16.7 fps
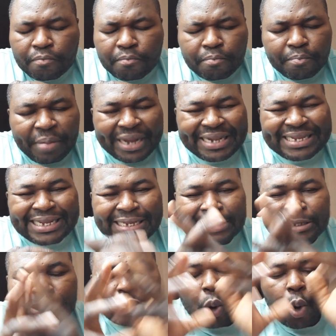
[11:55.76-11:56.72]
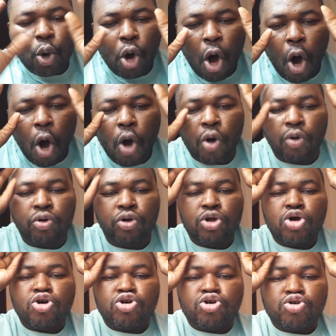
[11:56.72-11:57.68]
But this so-called
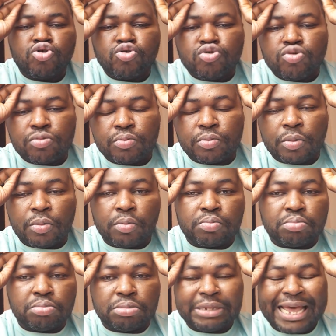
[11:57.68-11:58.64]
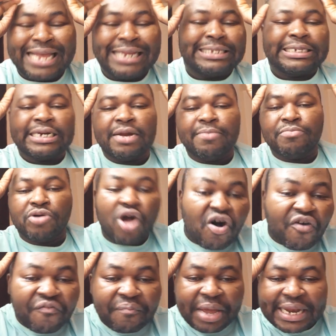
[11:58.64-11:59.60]
interim
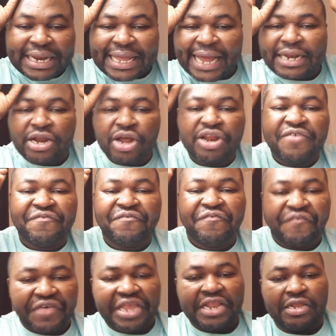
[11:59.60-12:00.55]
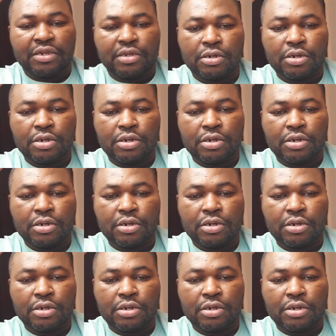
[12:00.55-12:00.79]
government cannot even